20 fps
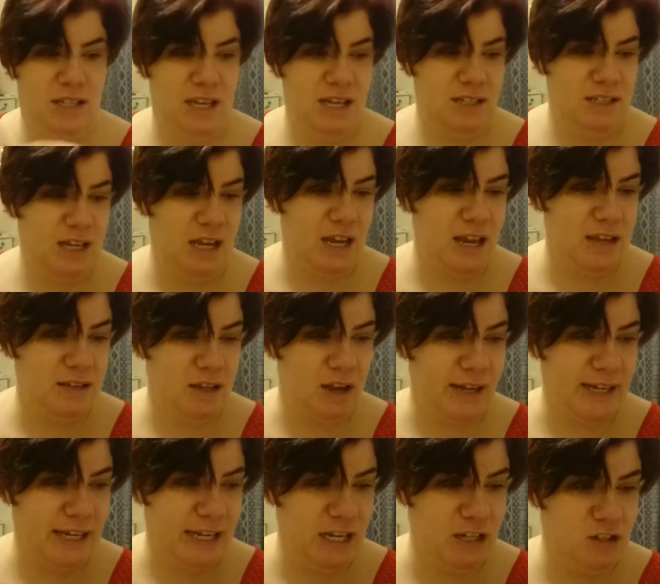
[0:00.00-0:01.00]
this is,
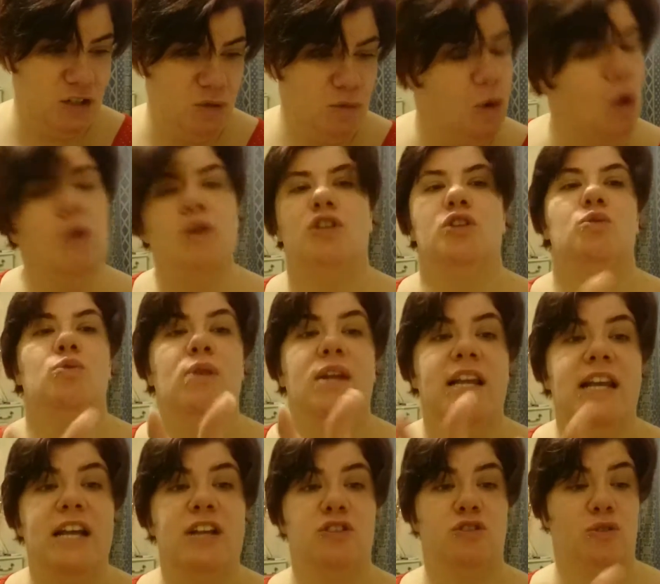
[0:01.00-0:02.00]
I kid you not, you
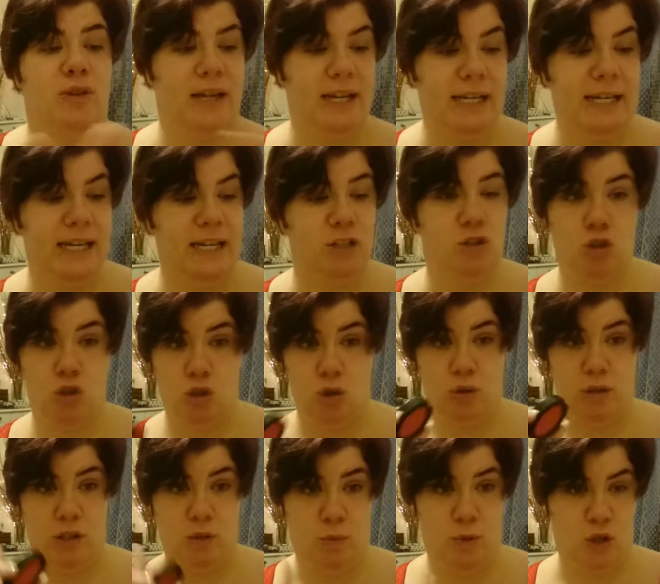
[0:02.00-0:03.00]
literally need to do
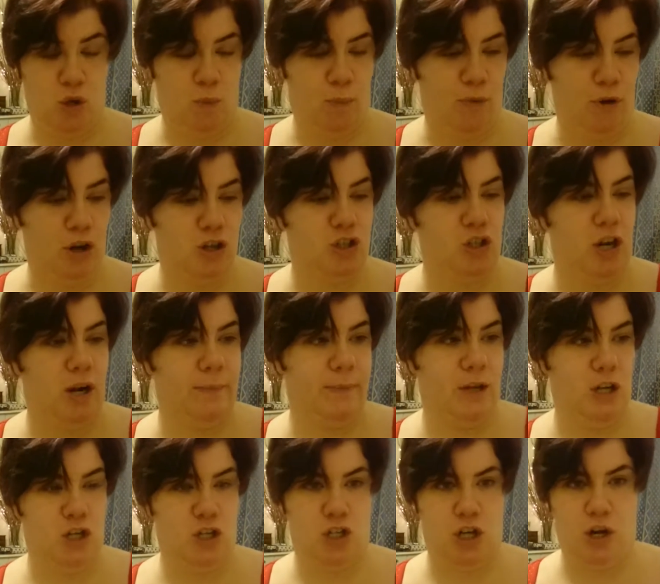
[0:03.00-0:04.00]
this with your brush, and I'm
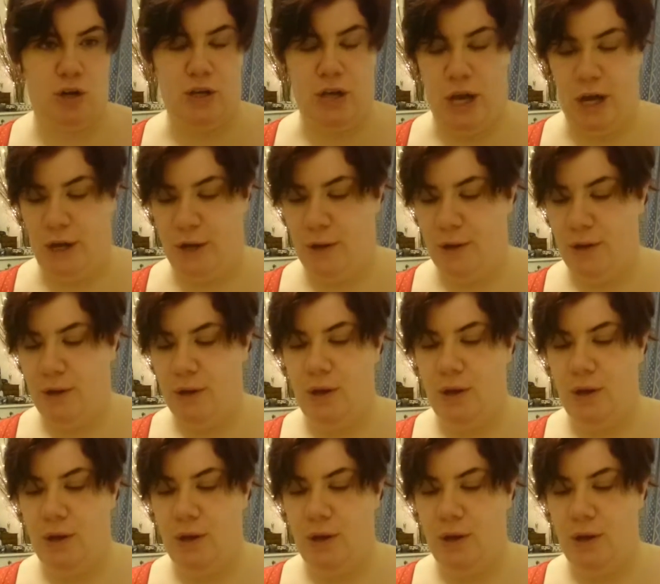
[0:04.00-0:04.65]
going to show you.